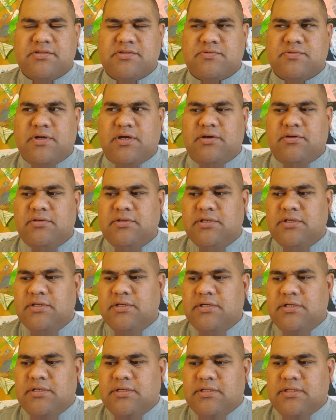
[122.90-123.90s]
as well,
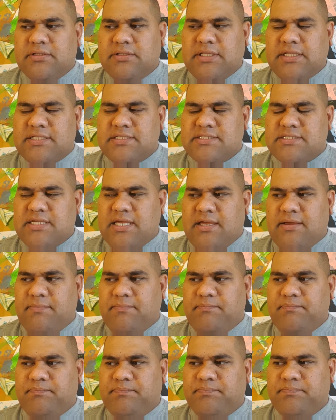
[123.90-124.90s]
that's
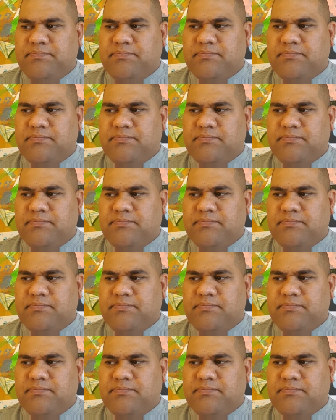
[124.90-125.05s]
always